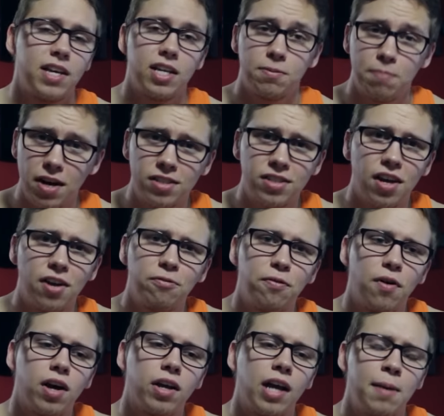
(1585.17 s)
It's been a ton of
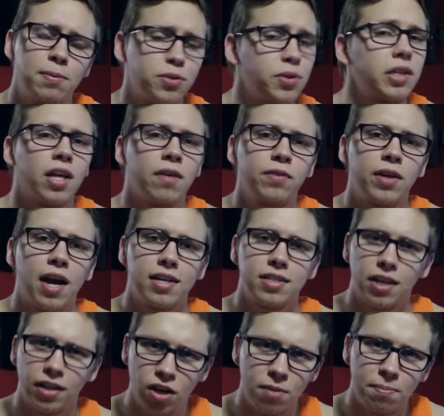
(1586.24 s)
fun. I absolutely love you guys,
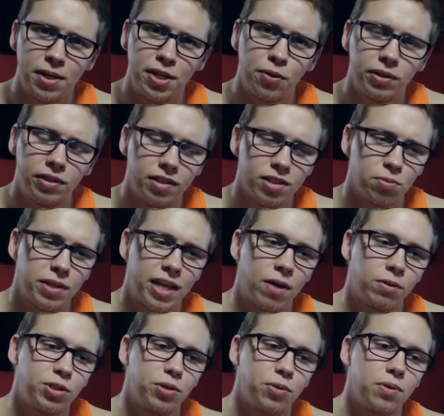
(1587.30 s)
and I couldn't be doing this
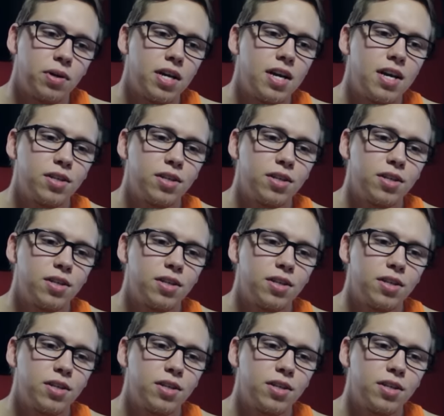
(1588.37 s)
without you.